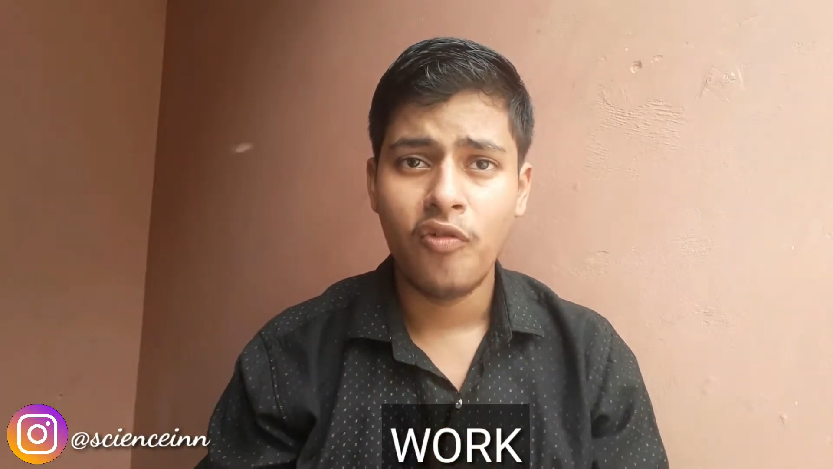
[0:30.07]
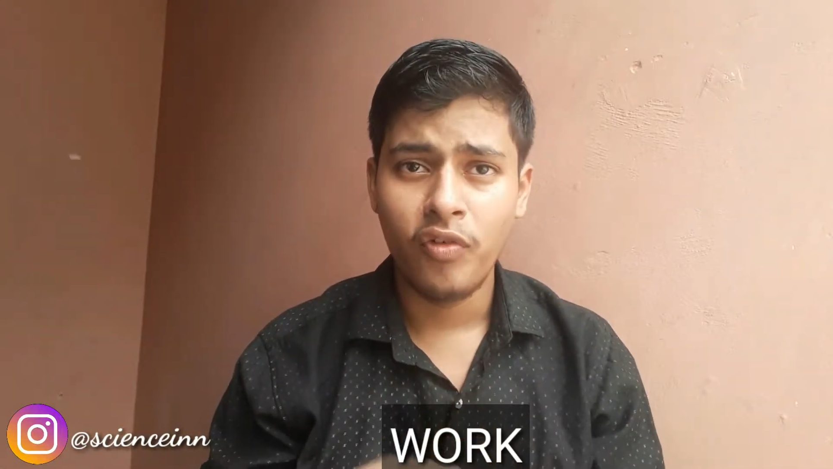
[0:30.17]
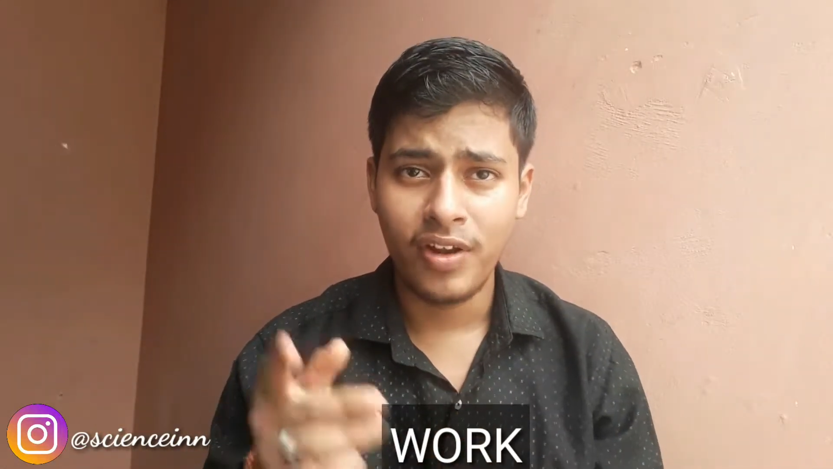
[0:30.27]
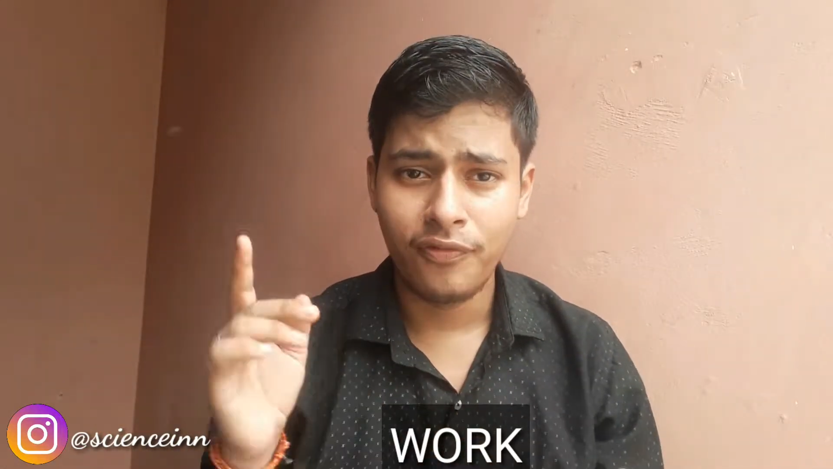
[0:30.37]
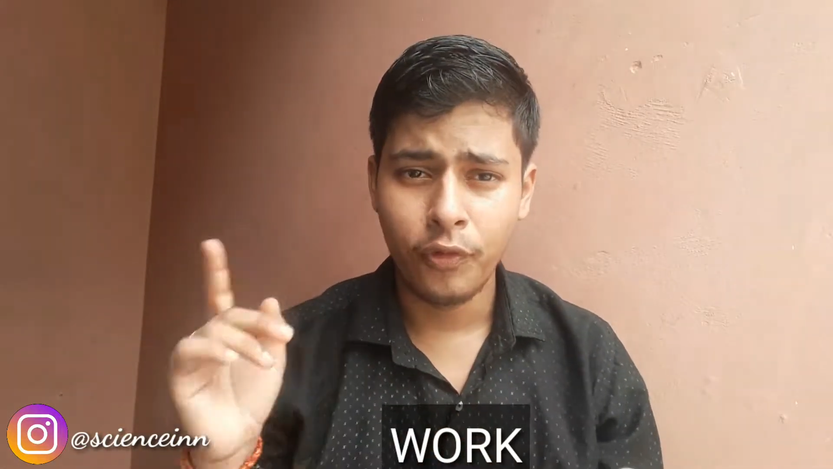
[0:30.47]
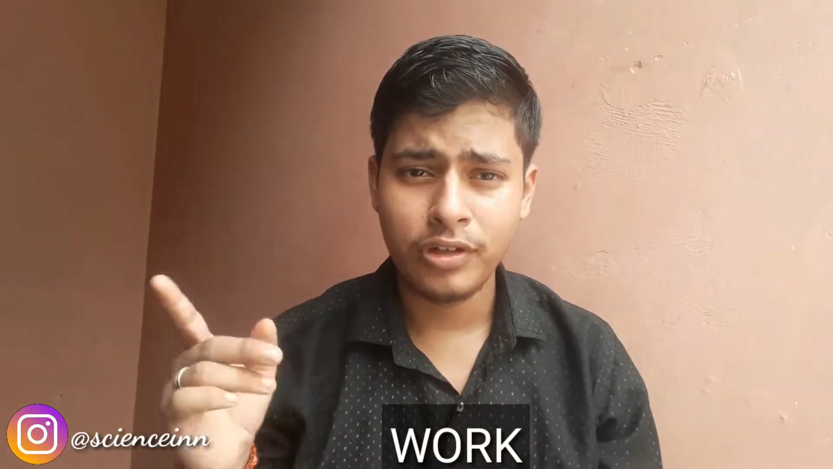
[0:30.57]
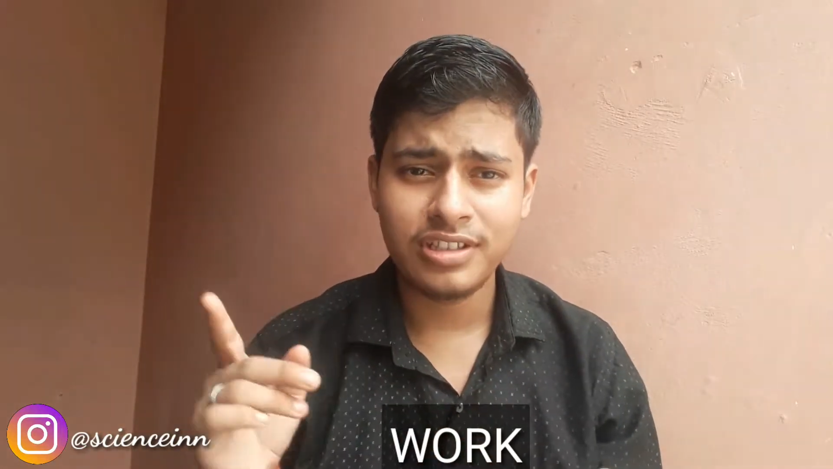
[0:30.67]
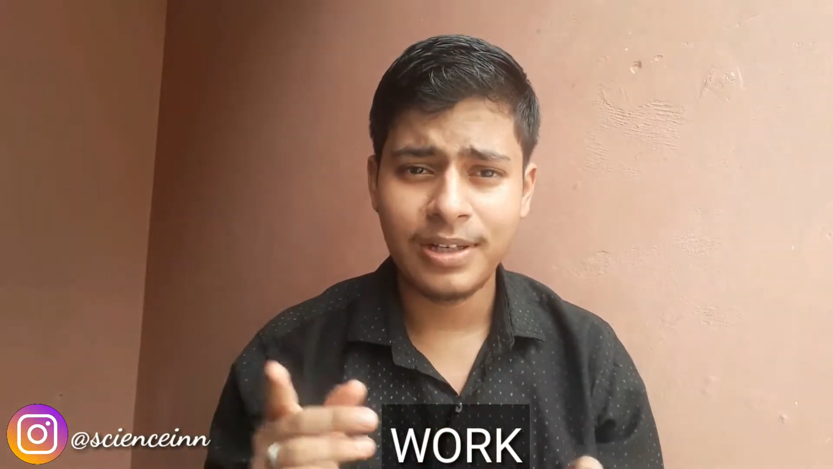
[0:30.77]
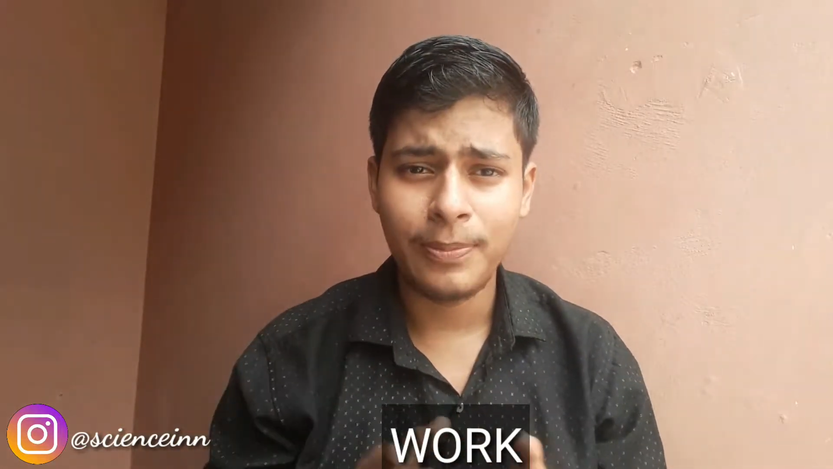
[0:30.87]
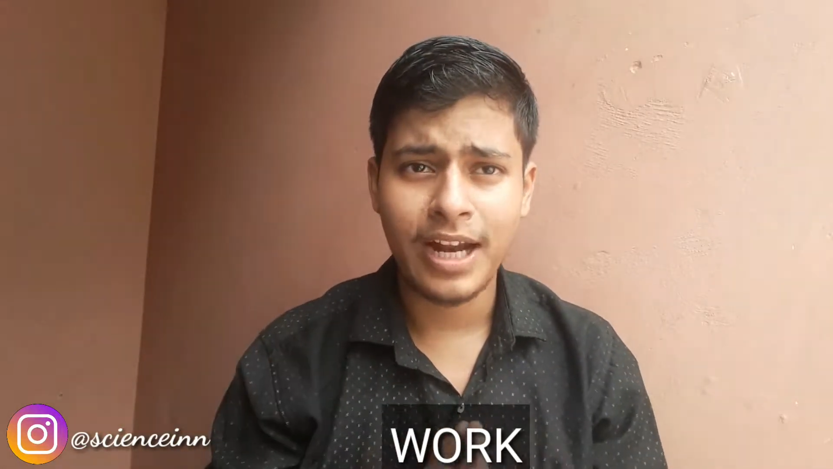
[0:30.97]
when a force
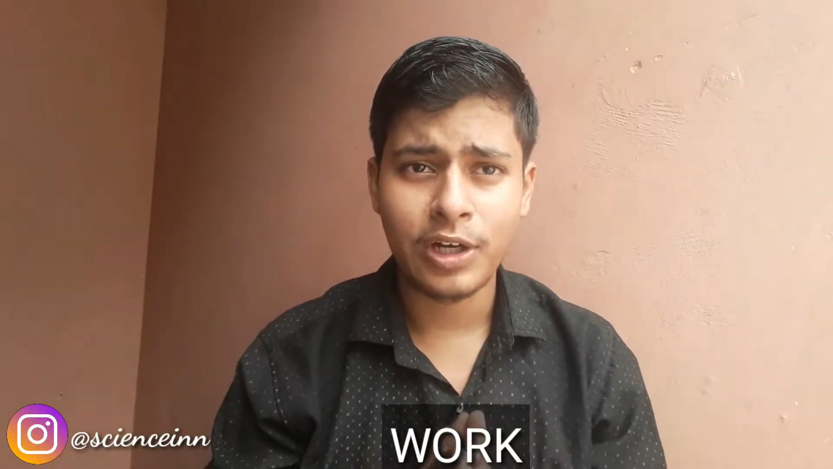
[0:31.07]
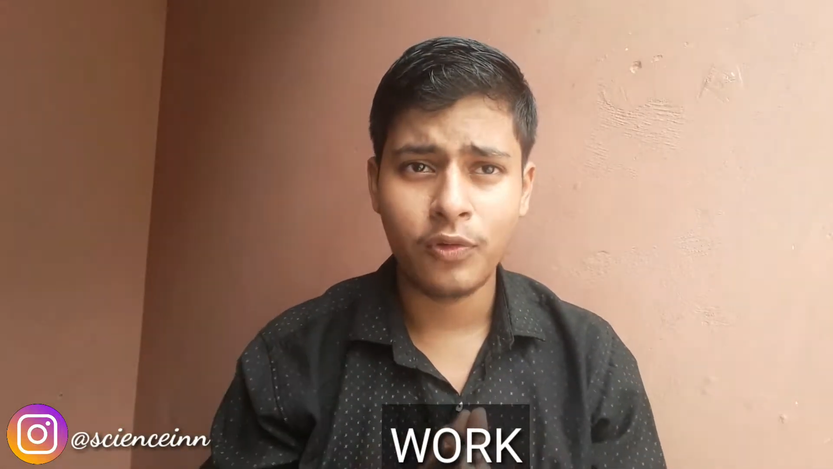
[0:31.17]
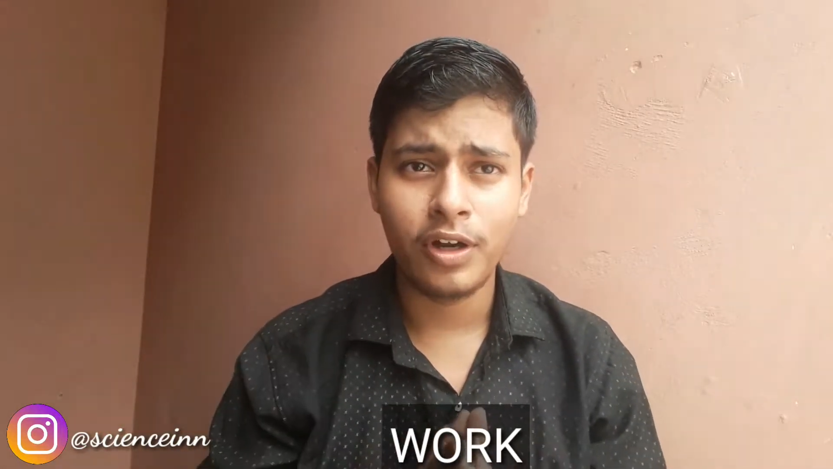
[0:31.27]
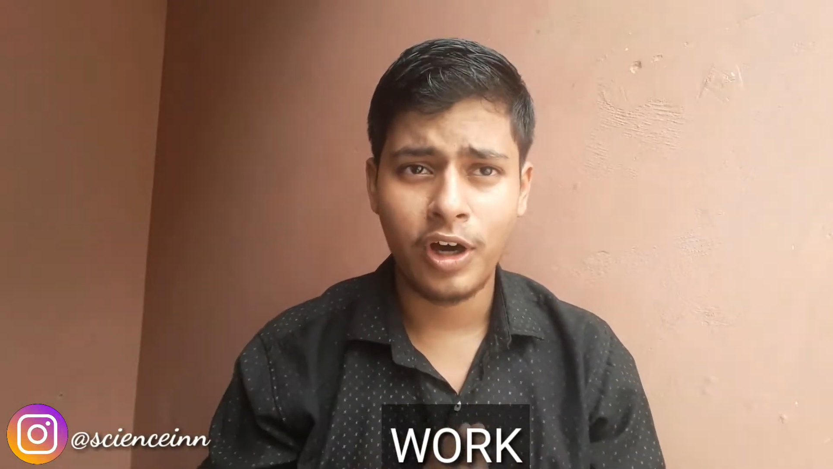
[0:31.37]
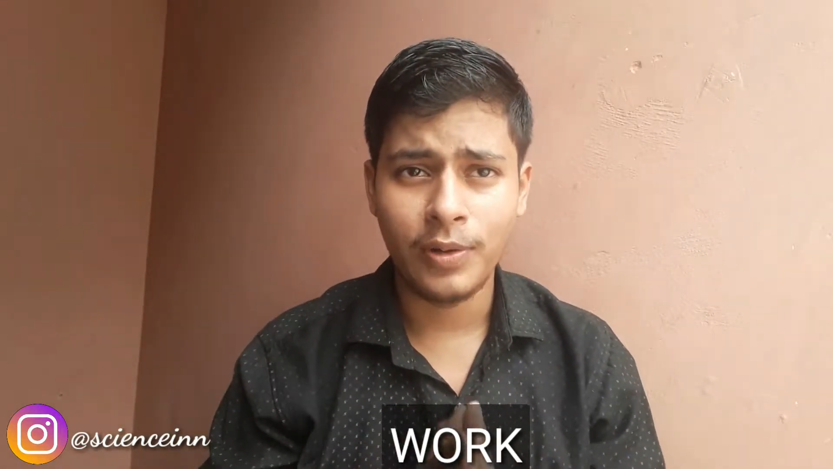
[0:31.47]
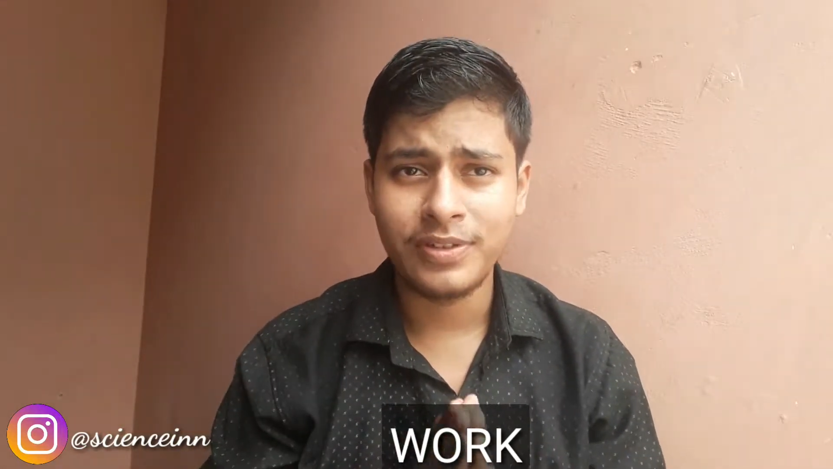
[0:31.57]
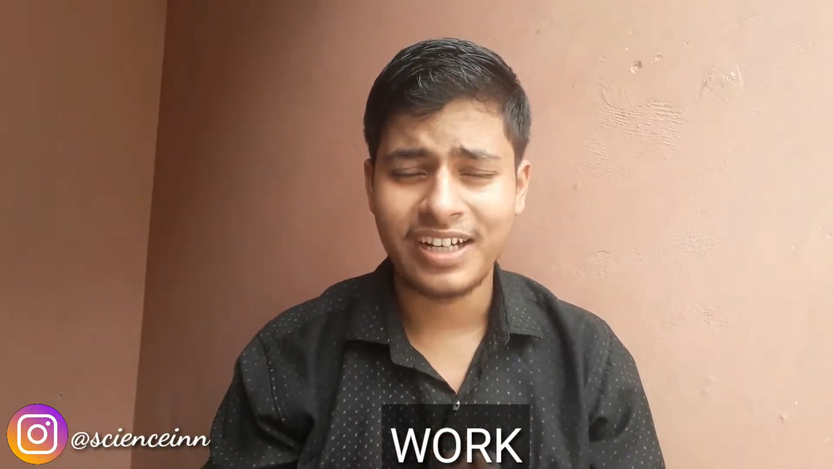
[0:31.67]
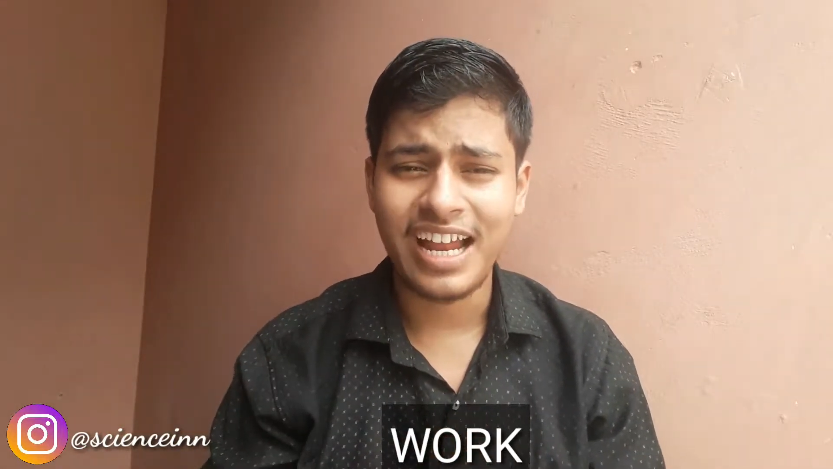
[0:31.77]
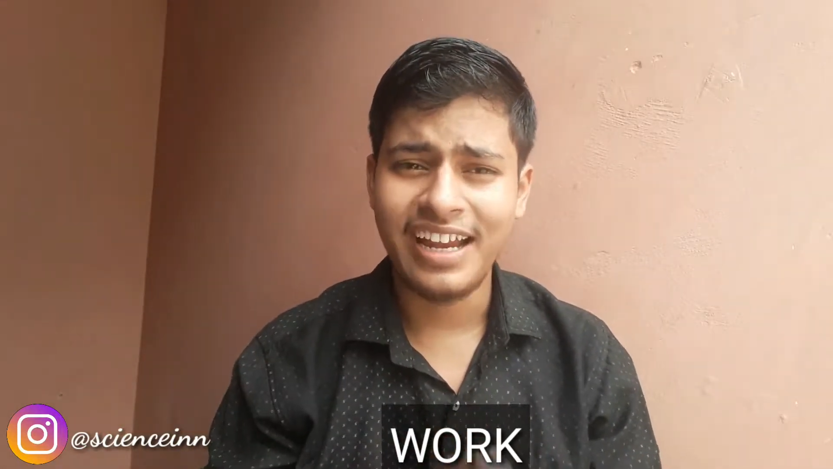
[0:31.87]
is applied to an object